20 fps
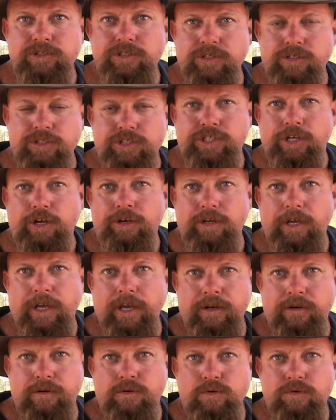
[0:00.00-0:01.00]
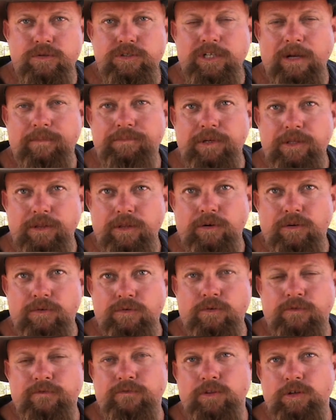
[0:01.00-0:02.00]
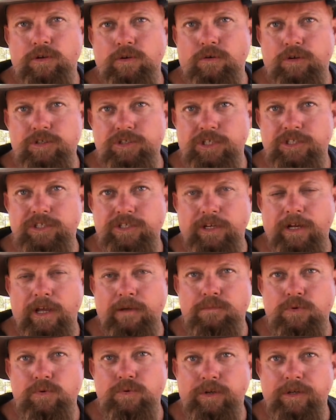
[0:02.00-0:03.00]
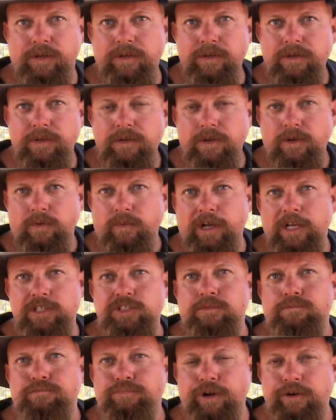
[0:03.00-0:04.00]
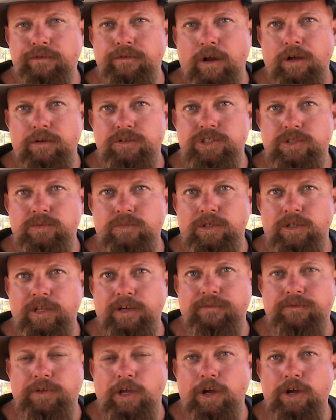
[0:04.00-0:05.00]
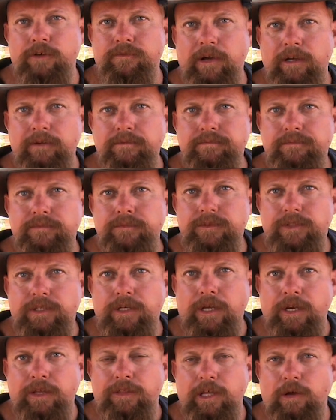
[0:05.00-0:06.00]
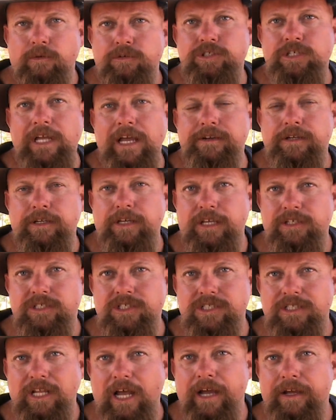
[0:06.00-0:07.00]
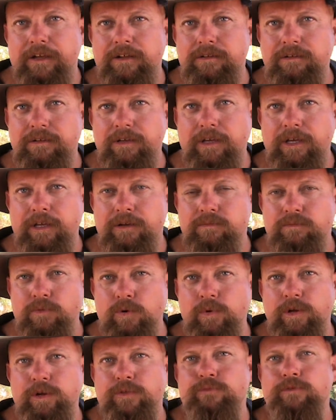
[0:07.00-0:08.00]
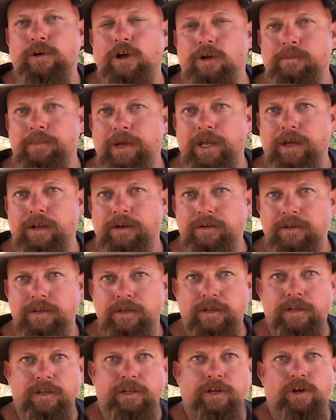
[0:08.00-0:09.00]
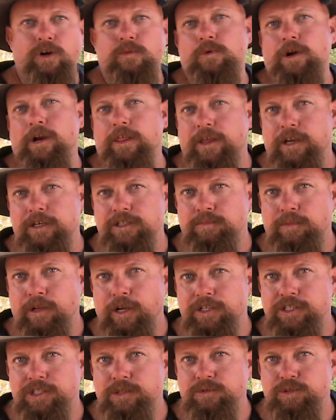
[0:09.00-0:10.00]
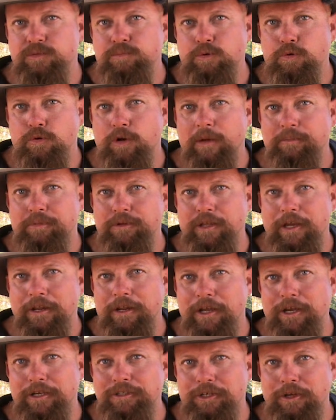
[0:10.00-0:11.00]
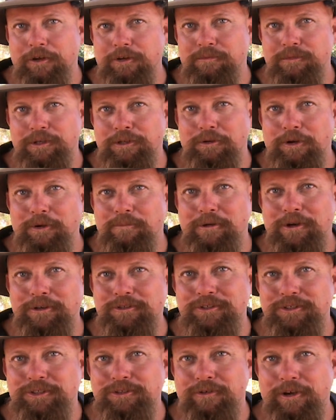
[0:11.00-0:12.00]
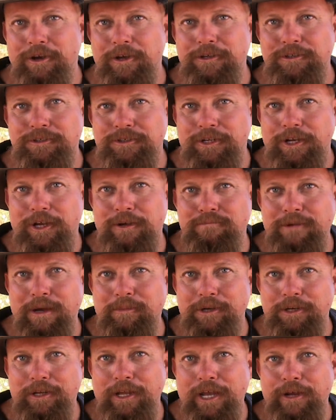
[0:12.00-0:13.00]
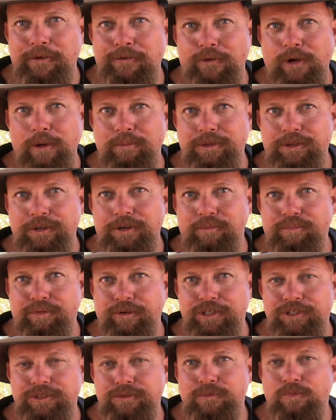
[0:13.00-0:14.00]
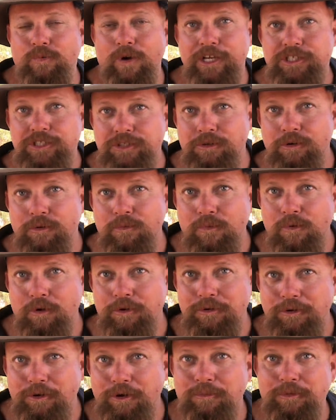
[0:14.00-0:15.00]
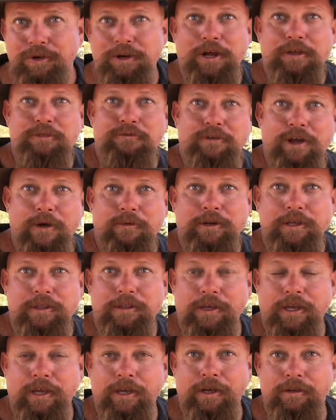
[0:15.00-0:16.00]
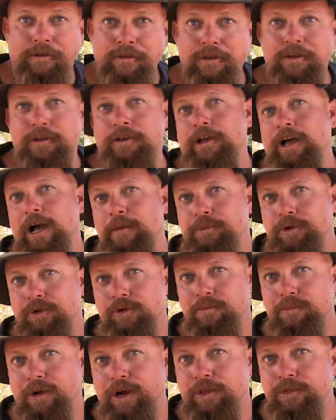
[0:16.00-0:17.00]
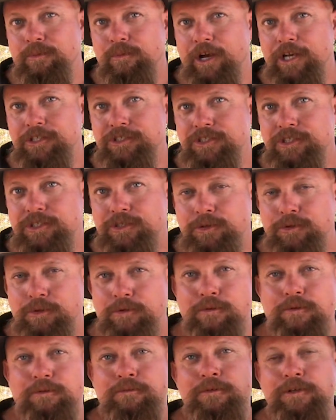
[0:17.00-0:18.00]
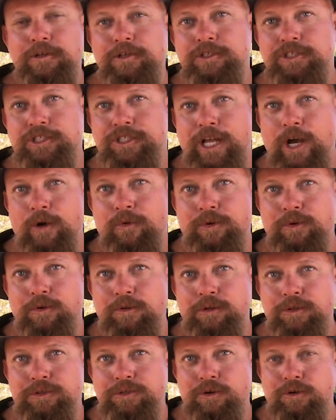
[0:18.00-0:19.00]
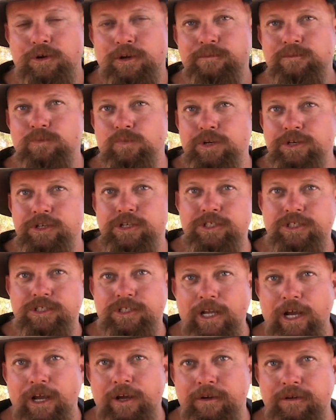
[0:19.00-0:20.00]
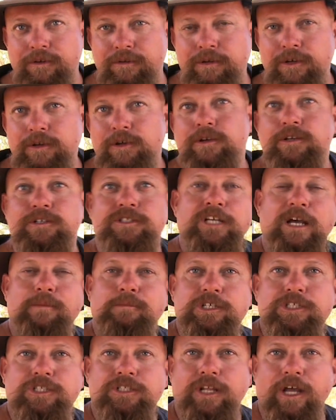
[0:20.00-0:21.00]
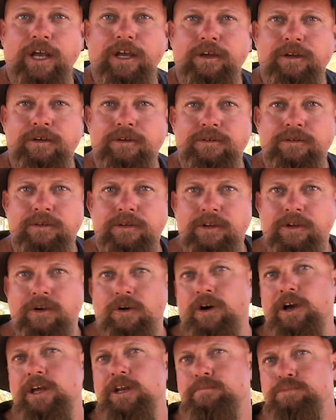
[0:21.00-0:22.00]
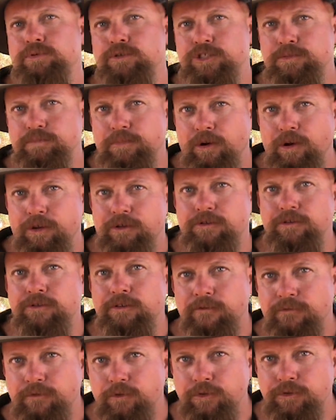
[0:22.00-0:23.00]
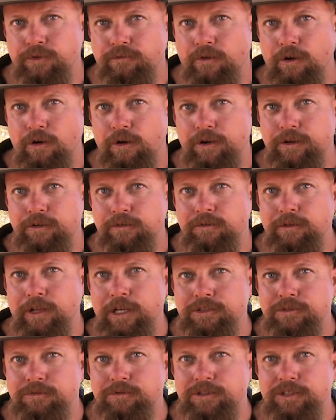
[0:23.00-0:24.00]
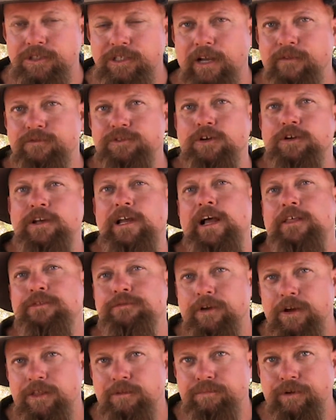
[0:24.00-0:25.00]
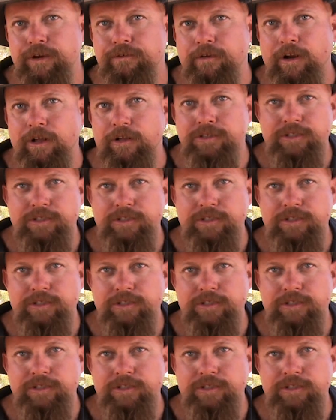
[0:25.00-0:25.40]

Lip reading: is I'm just going to show you how to cook something that I cooked for the guys yesterday morning. We had some bread rolls that were left over and they were starting to get stale and we were going to throw them out. Now I'm one of those blokes that was brought up in that household a bit like most Australians, you know, mum and dad grew up in the Depression, waste not, want not, we don't throw anything out, uphill both ways to school, snowing all the time, winter snow, summer snow, I had a push bike, couldn't afford to ride it, all that sort of stuff, so I can't throw the bread